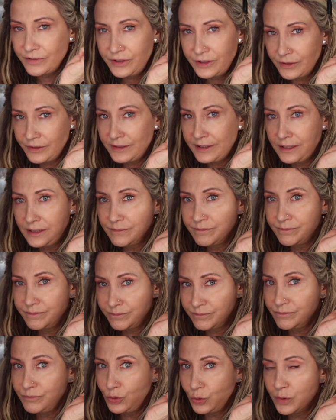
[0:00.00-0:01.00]
you know, like
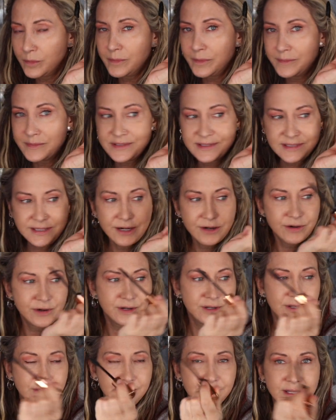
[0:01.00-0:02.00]
normal
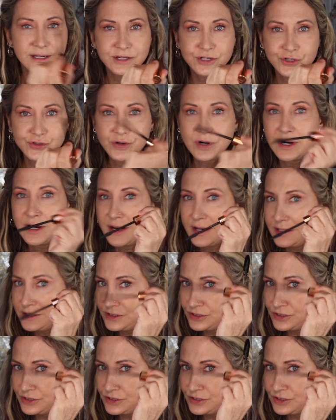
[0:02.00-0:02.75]
mascara, you let it dry,